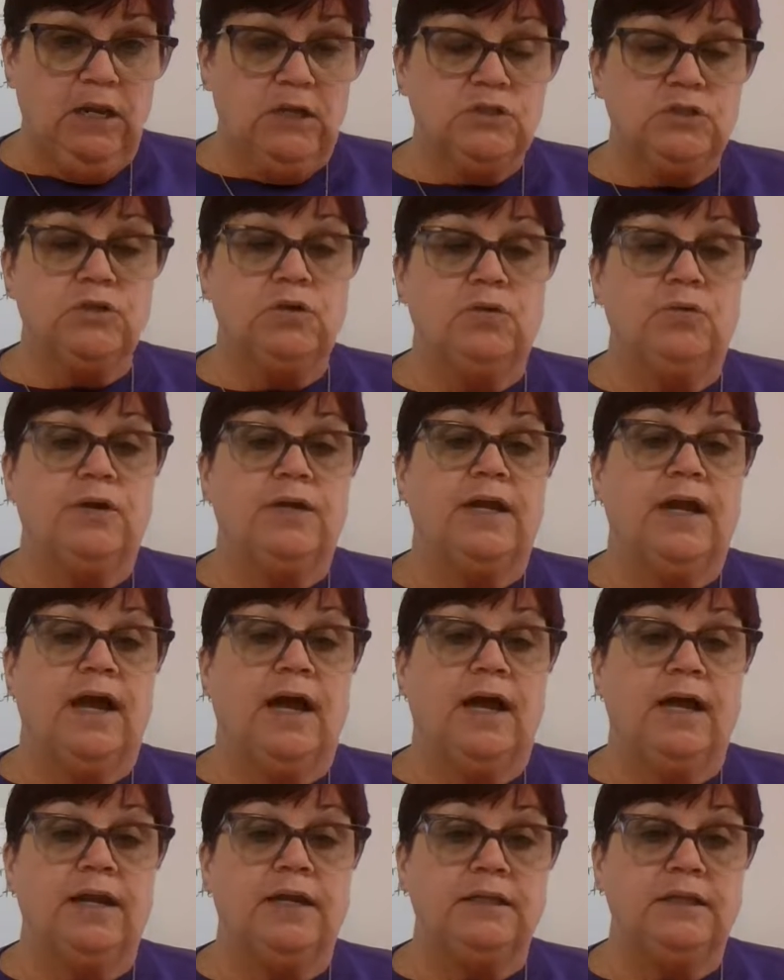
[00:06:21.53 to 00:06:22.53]
So it
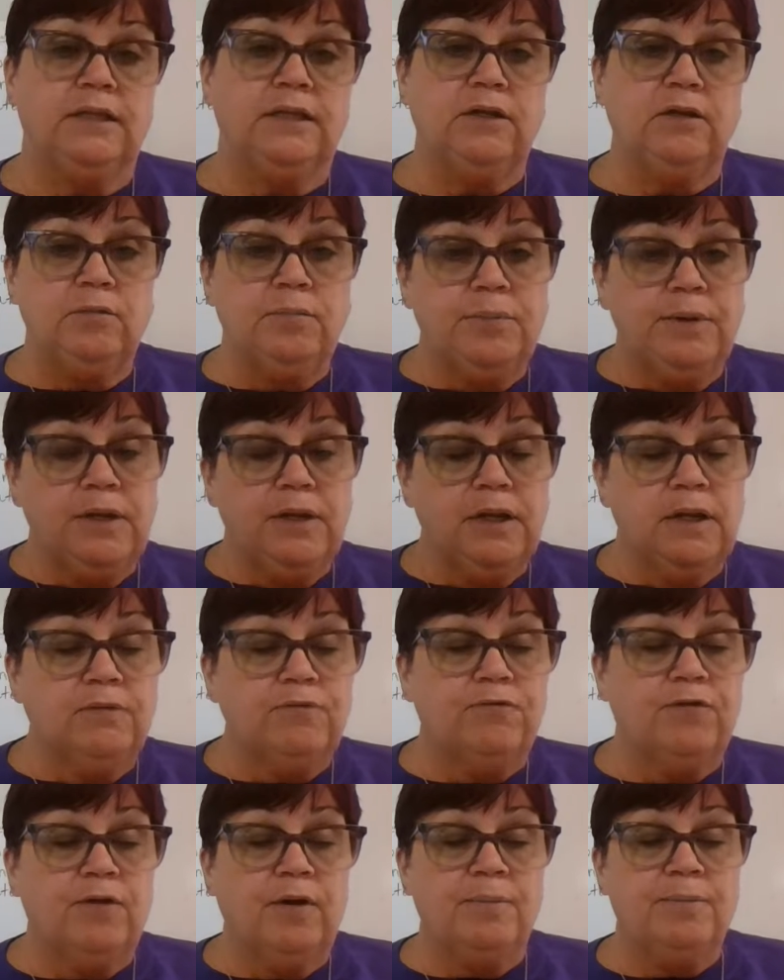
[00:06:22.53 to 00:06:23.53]
caught a little bit
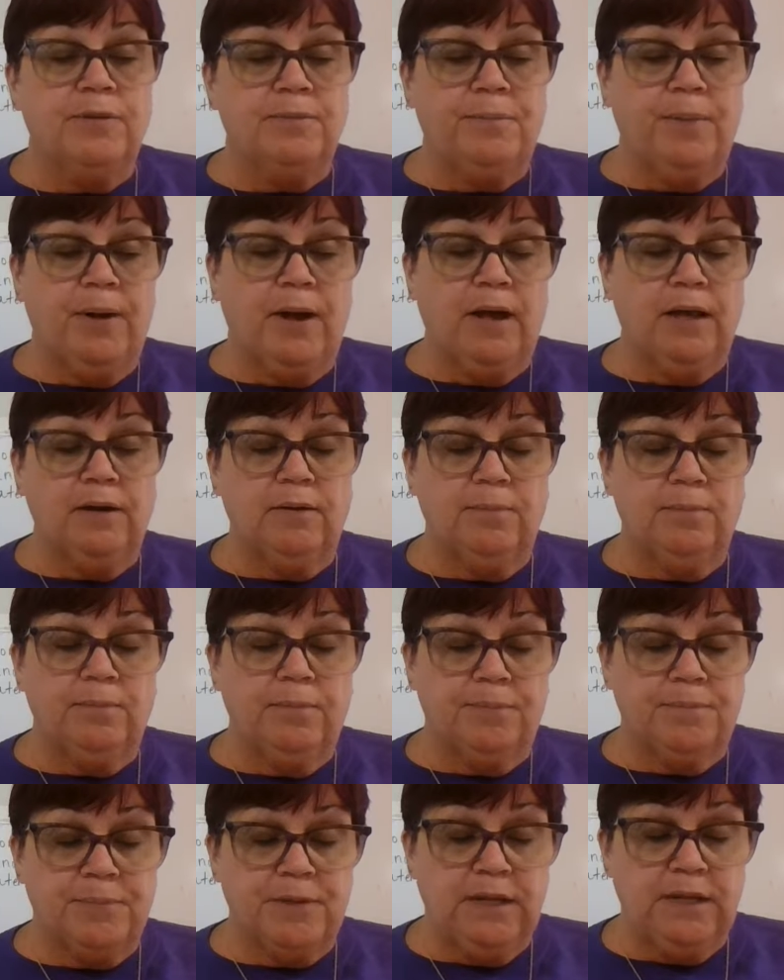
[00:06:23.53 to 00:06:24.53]
from the bottom,
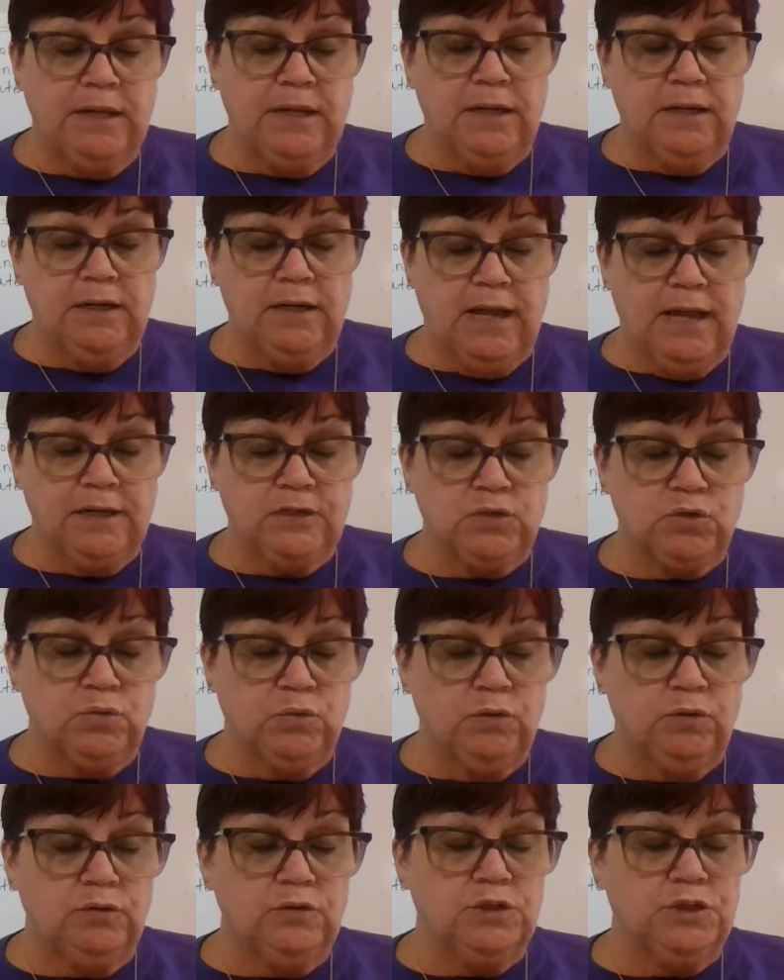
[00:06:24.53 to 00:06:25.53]
being a
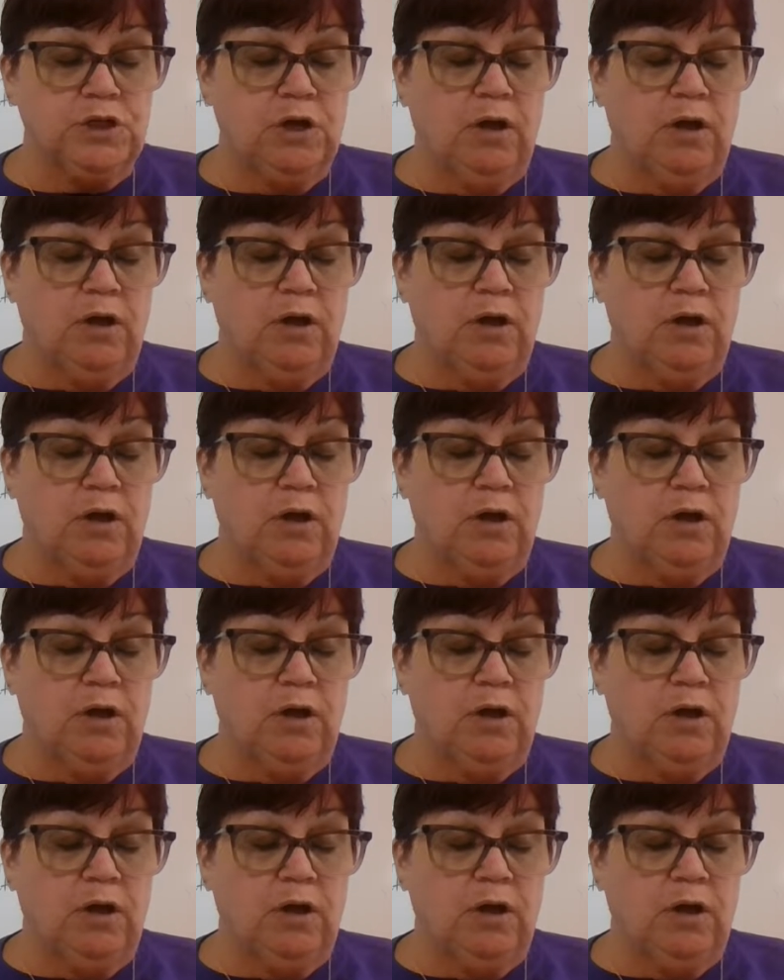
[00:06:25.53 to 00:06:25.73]
natural